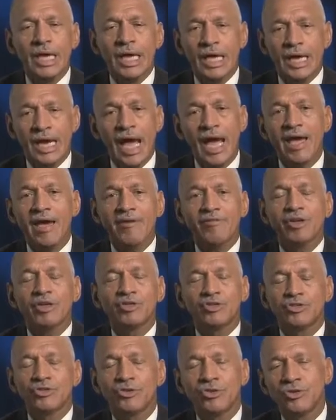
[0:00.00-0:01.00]
And I have
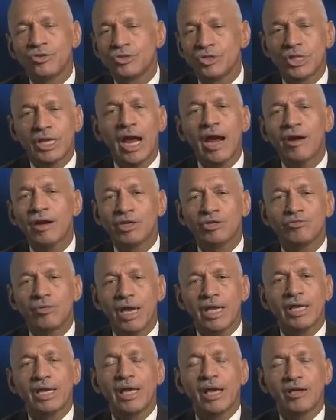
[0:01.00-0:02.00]
concerns that ours
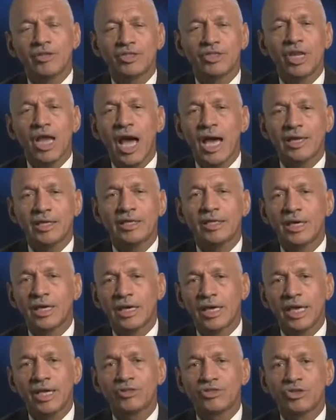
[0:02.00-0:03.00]
right now is not
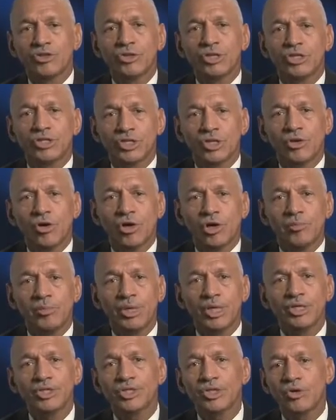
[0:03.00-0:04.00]
as good as it ought to
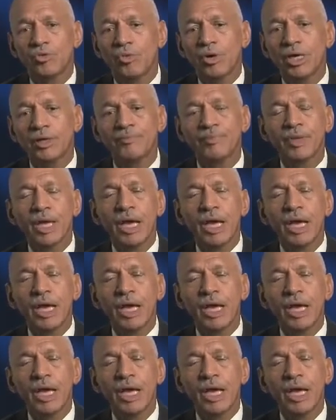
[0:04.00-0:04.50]
be. So what